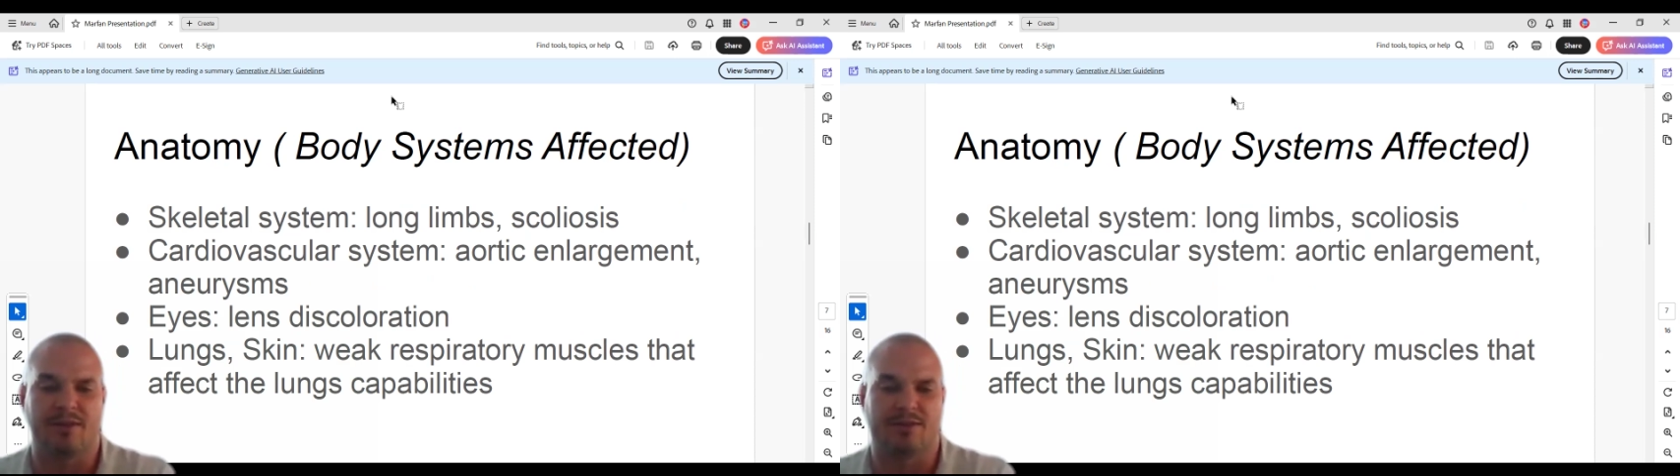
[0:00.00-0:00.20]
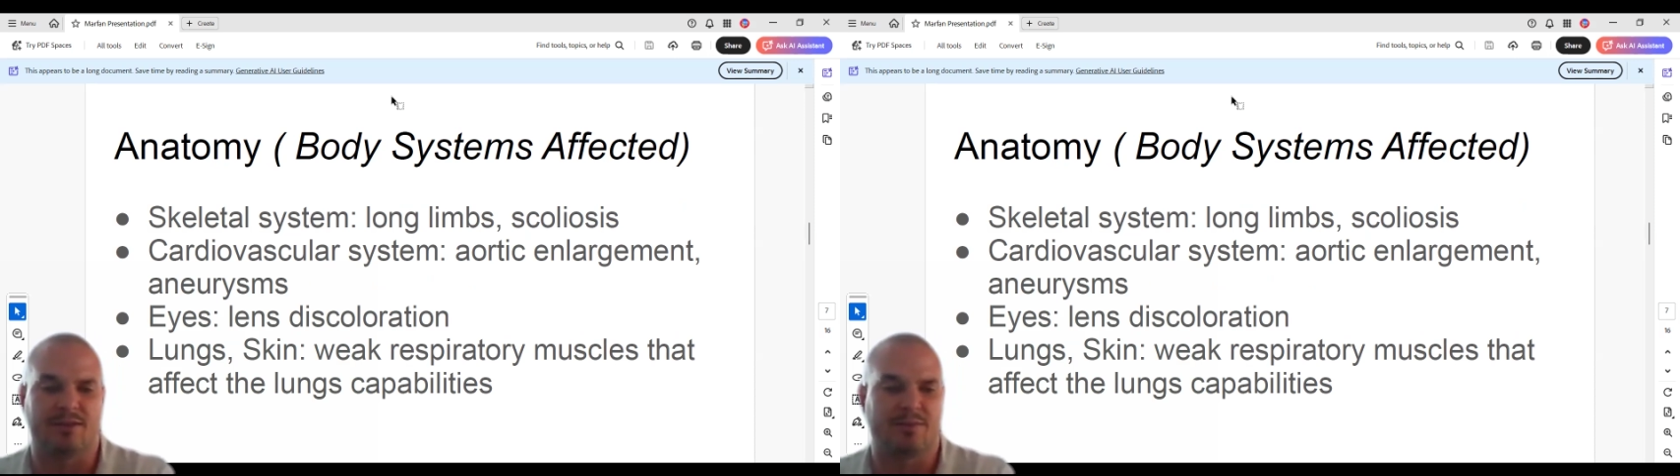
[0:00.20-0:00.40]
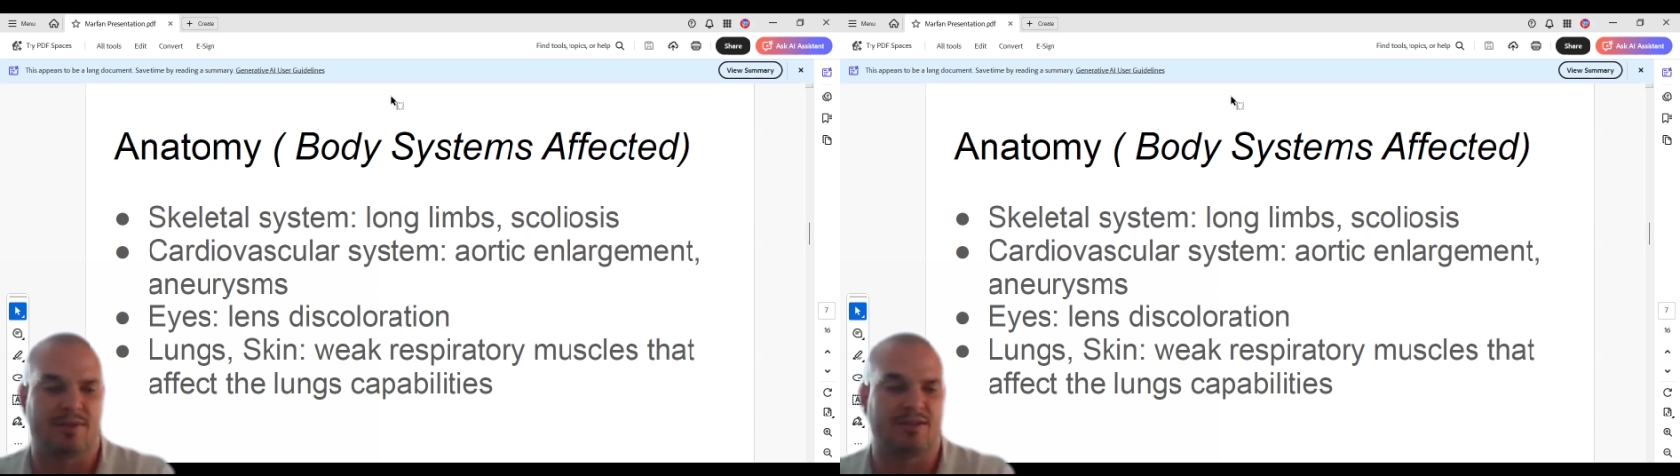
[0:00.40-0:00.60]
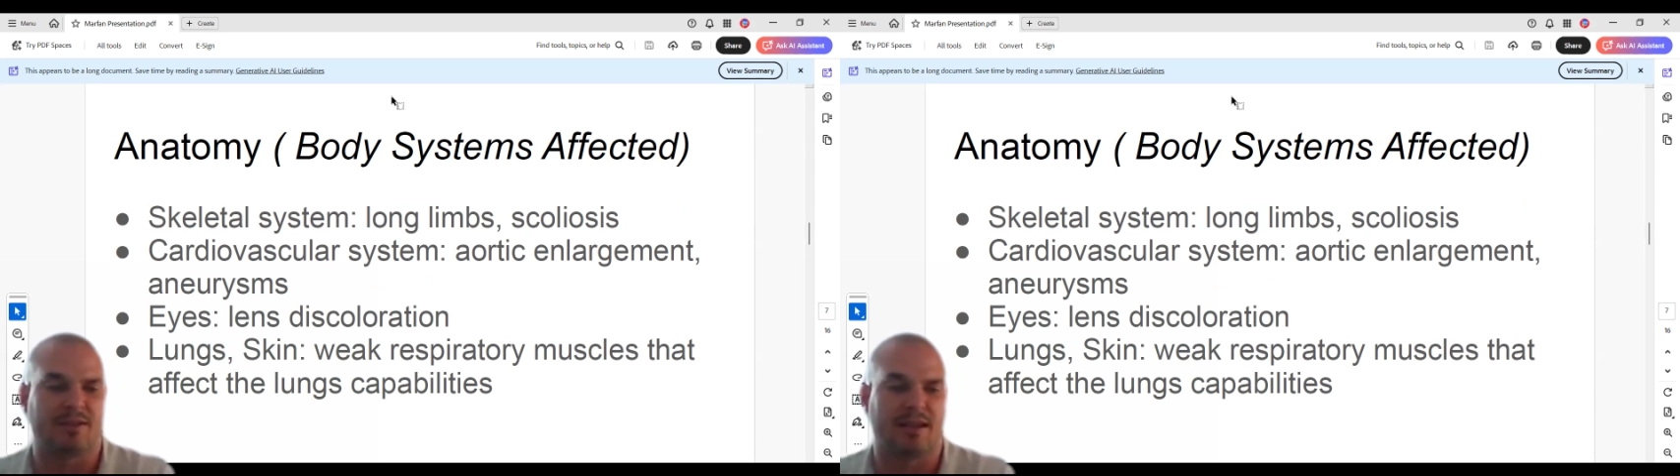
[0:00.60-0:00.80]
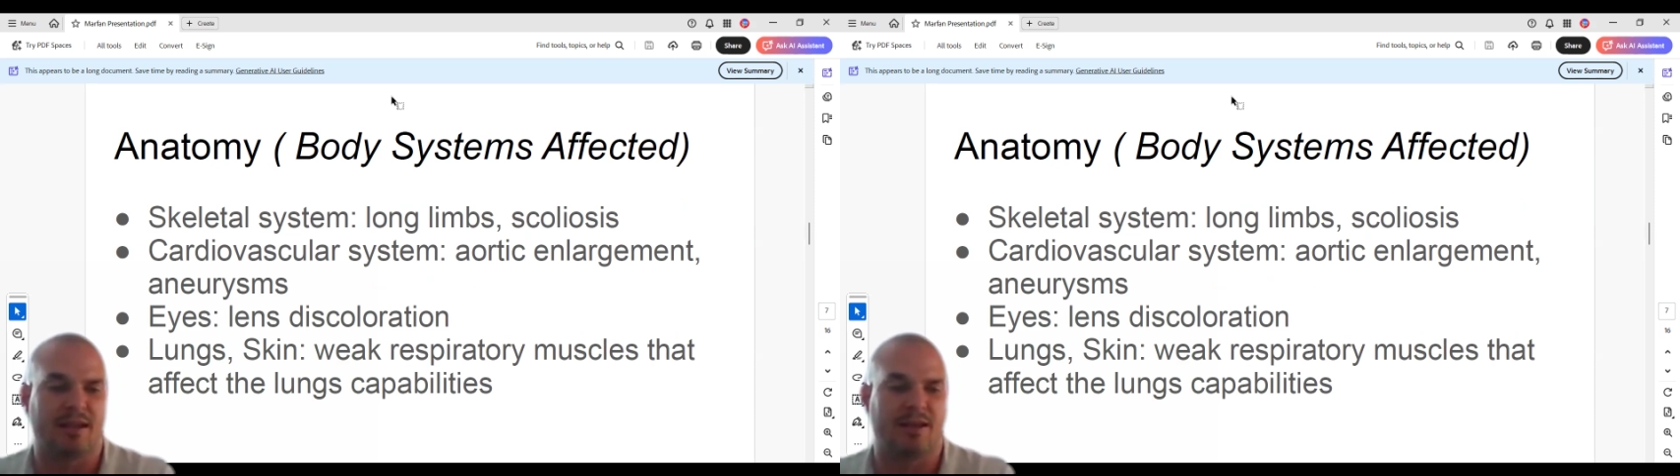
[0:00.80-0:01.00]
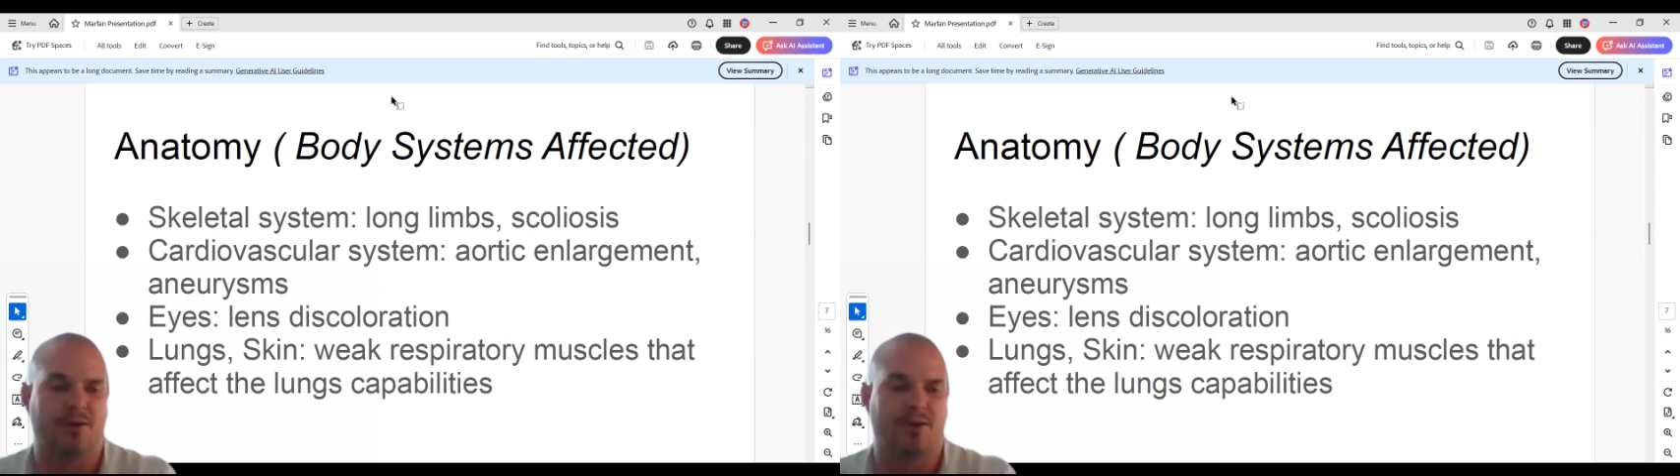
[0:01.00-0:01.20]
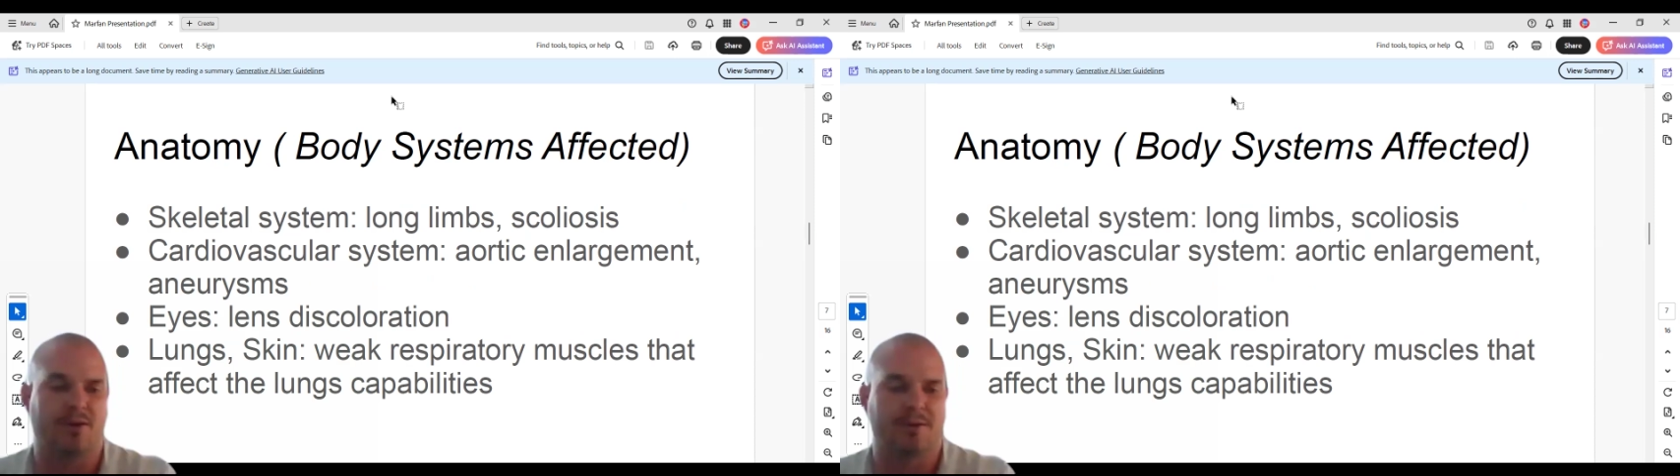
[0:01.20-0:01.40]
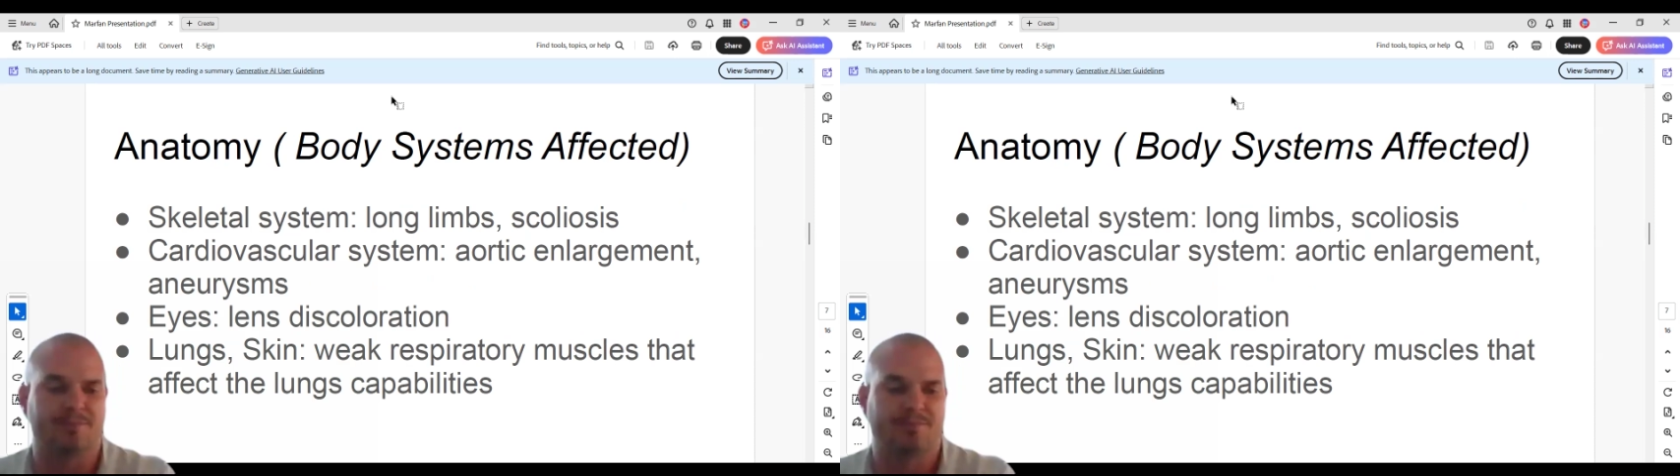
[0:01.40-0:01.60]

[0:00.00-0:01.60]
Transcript: vessels, especially the aorta.